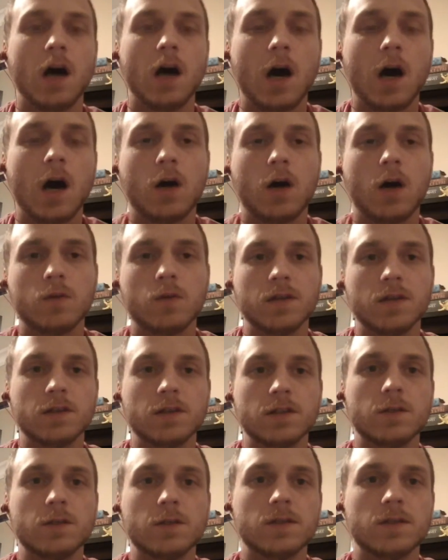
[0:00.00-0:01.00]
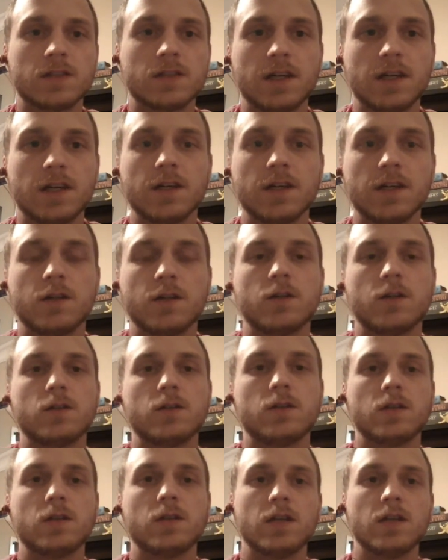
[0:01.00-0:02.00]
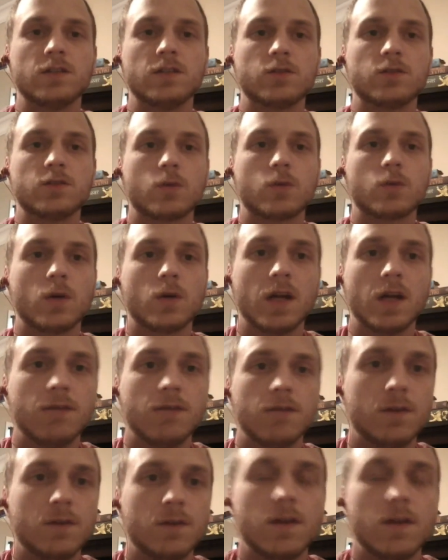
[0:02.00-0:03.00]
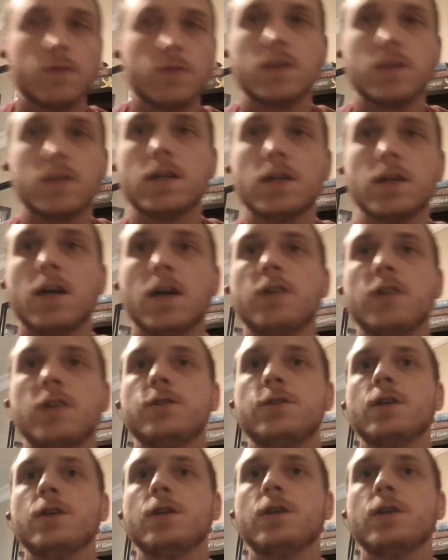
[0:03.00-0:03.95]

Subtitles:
All we do is kill and destroy everything we touch.